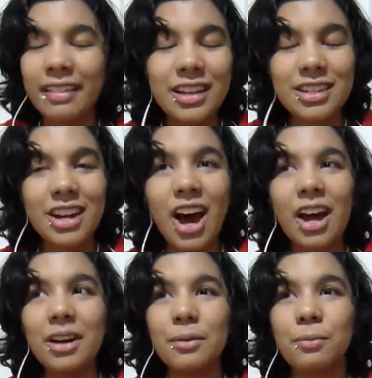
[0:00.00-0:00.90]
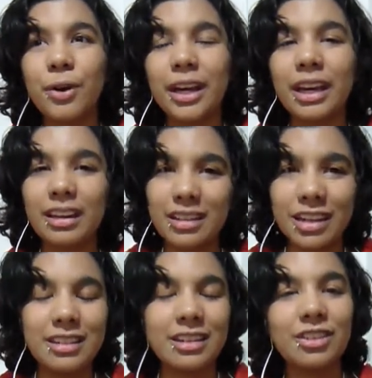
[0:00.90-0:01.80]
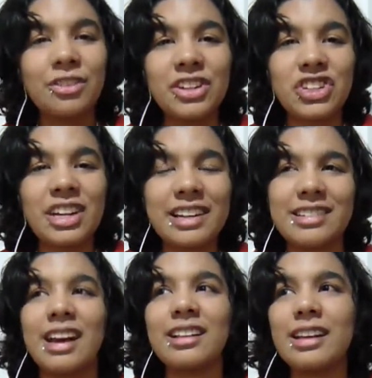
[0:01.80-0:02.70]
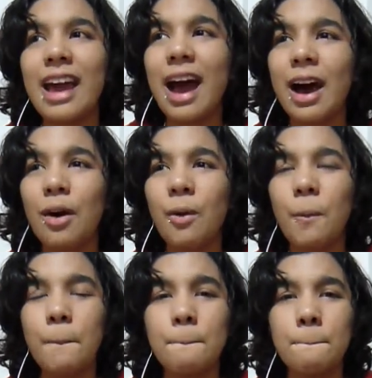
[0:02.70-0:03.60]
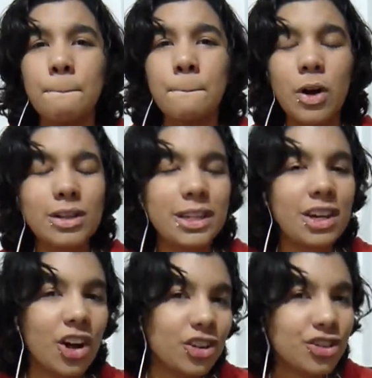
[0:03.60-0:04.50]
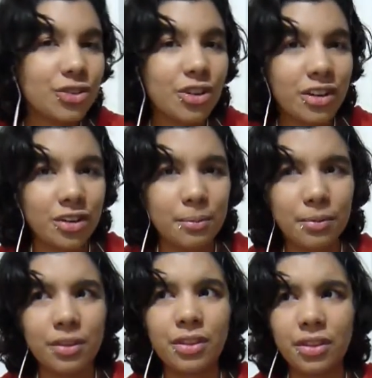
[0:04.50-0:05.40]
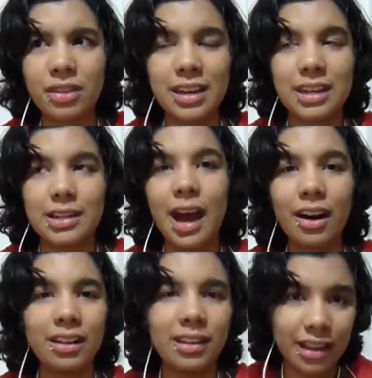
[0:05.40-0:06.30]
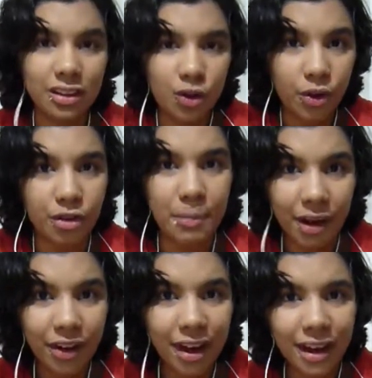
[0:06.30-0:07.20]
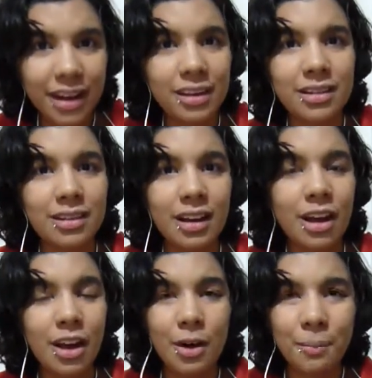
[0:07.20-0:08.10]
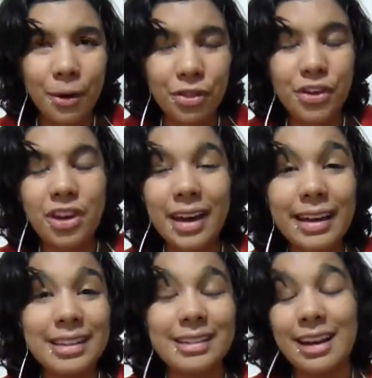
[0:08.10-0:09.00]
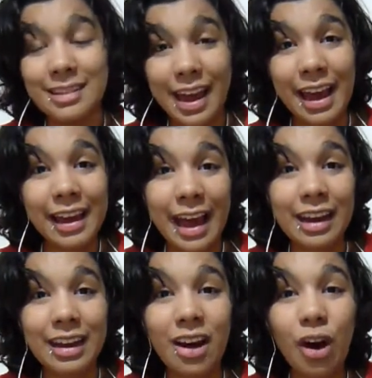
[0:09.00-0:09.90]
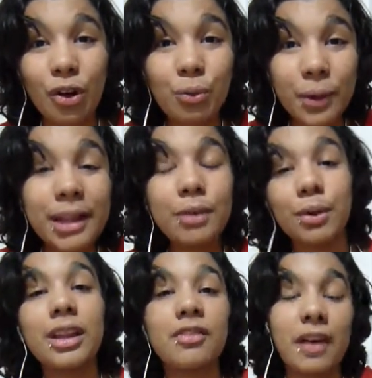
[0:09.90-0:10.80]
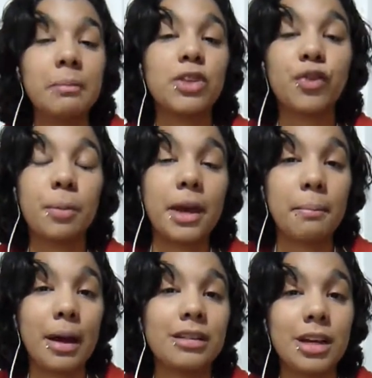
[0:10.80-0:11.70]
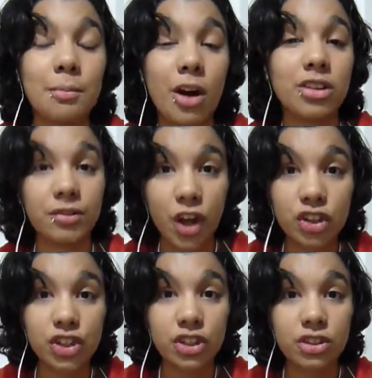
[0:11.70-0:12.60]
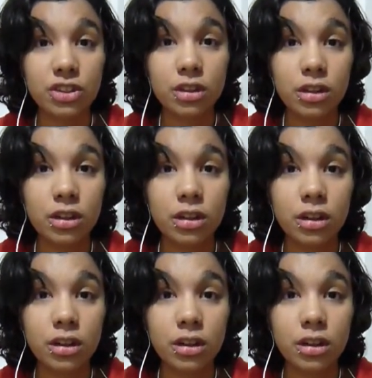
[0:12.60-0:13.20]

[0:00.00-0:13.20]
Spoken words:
And that's not bringing into consideration exactly how multicultural the entire North America is. Both the United States and Canada are really, really famous for being melting pots of cultures.